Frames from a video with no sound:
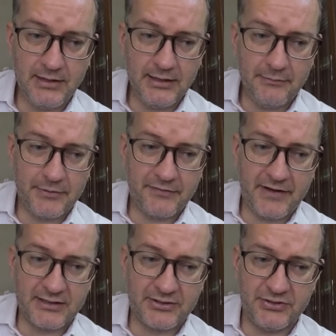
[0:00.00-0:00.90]
but
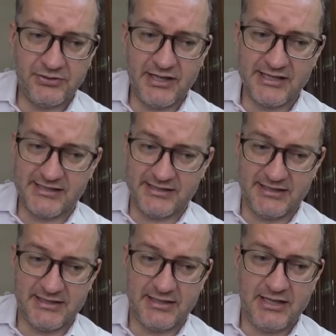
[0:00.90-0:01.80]
file two doesn't.
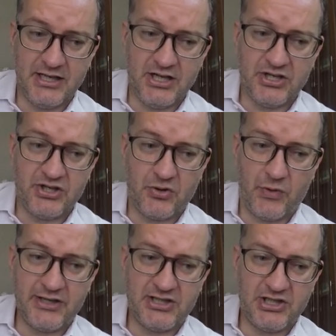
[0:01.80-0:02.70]
The way
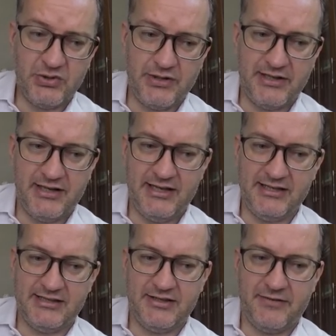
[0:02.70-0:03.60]
to do it
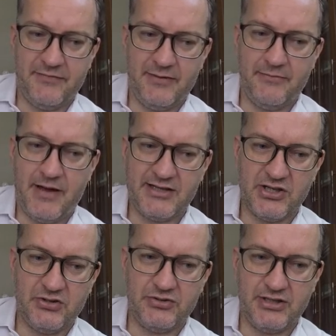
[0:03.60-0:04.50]
is Vim minus
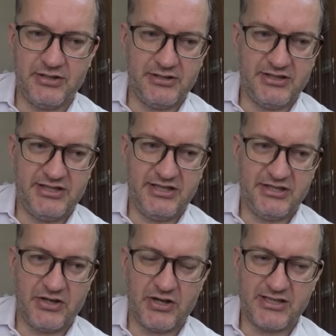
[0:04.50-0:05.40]
O to see. So
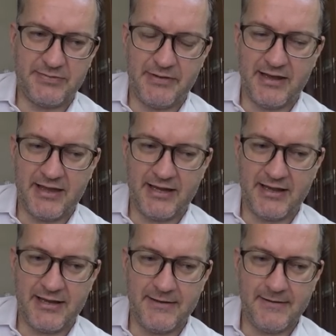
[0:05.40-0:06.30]
I got a split thing
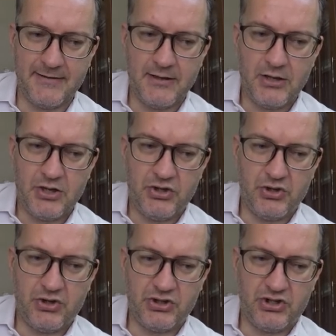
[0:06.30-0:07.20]
there. You
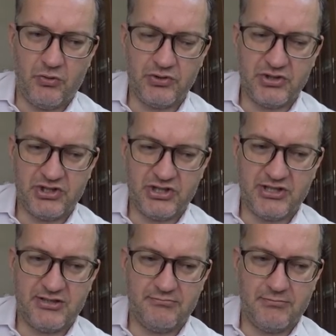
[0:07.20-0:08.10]
could also
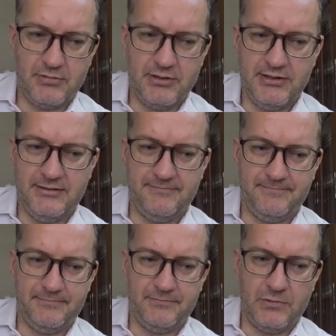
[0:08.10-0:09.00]
just
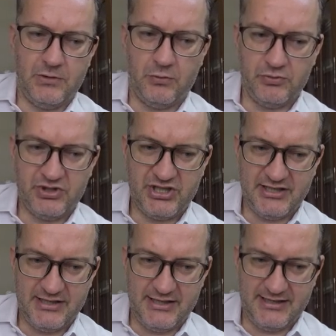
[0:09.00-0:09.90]
launch it
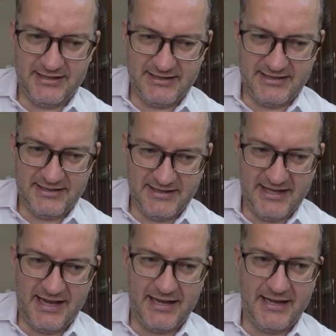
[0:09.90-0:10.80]
like
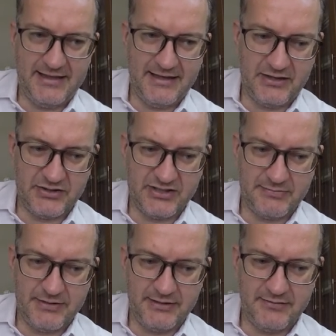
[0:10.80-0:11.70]
that and then go
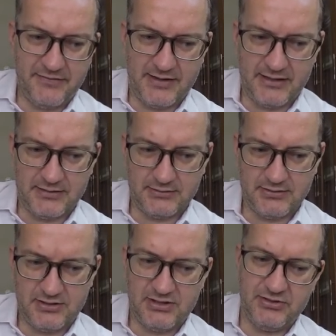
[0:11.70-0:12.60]
split file
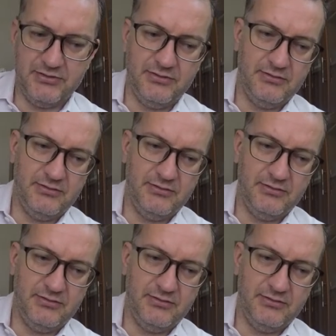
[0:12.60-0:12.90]
two.